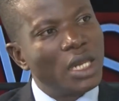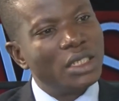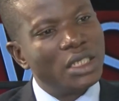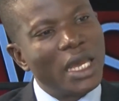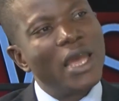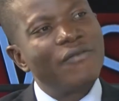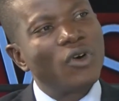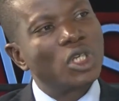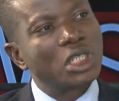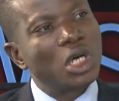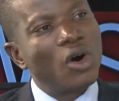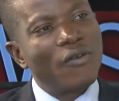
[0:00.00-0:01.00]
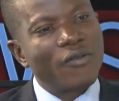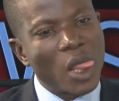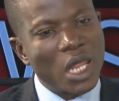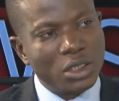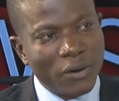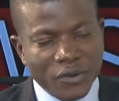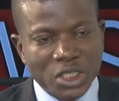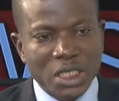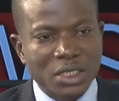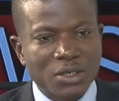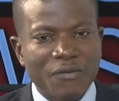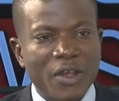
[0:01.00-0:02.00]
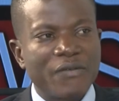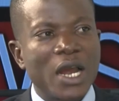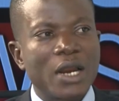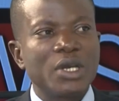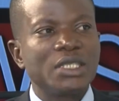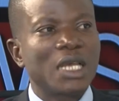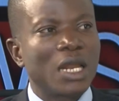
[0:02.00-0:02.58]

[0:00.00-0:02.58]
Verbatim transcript: the efforts of the officials of FIRS